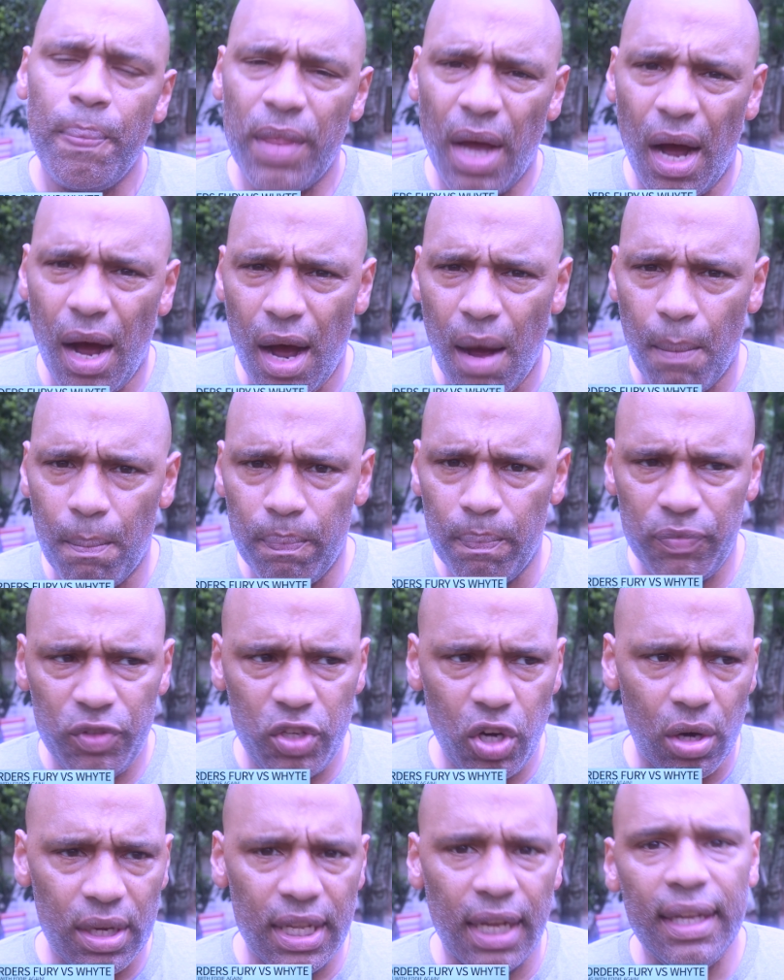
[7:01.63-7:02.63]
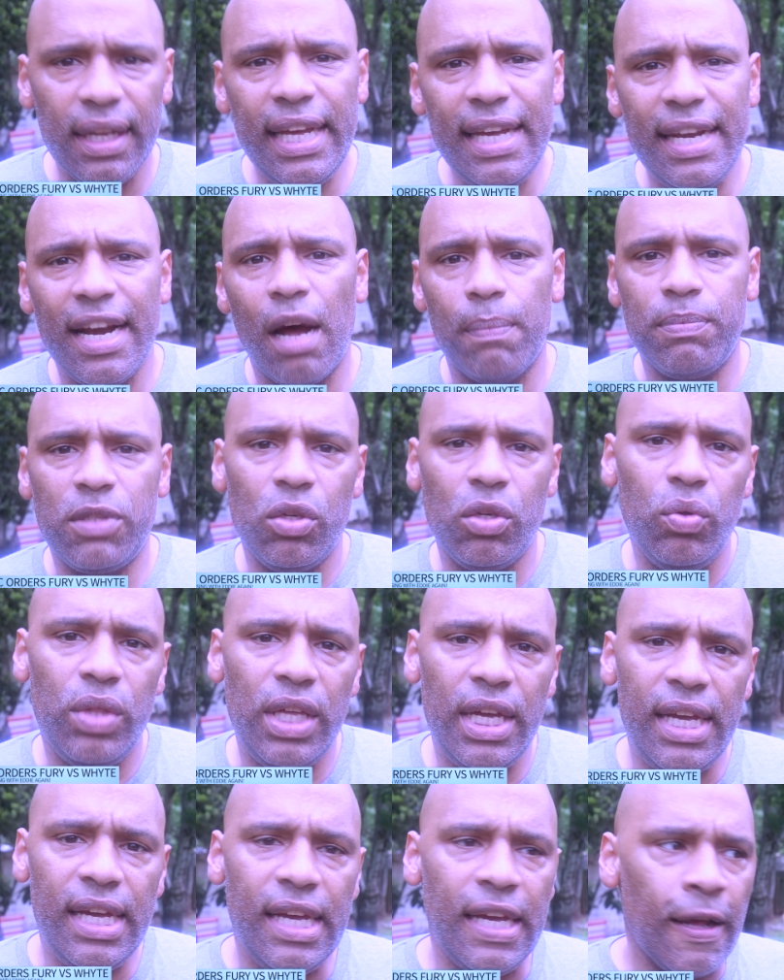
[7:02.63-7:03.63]
during the lead up to
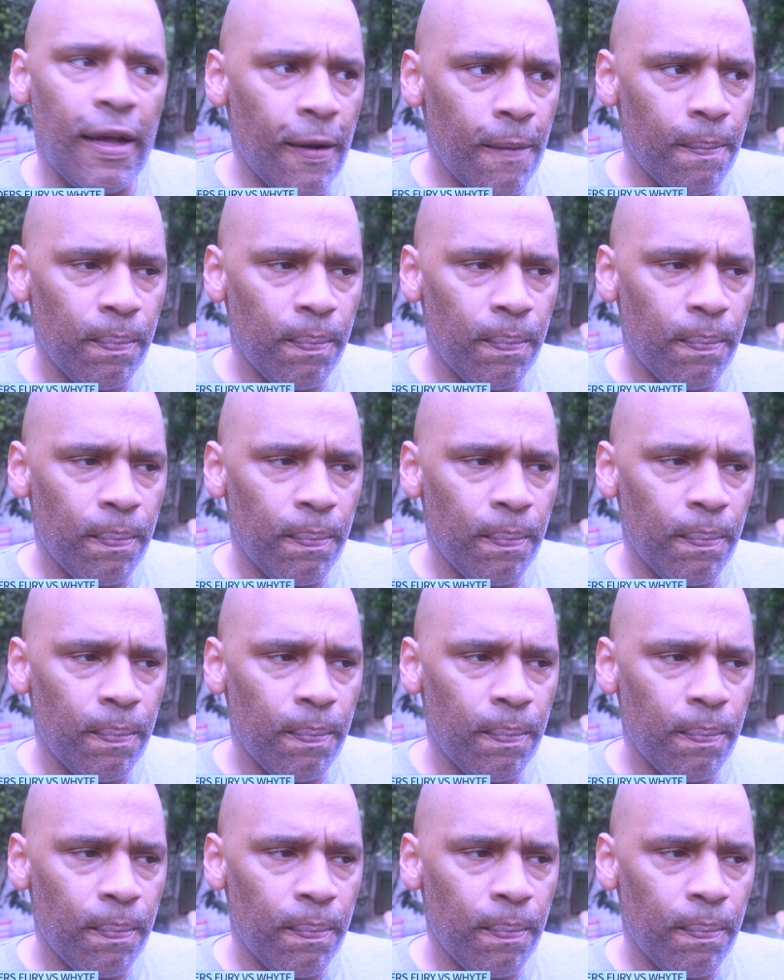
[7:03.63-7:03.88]
the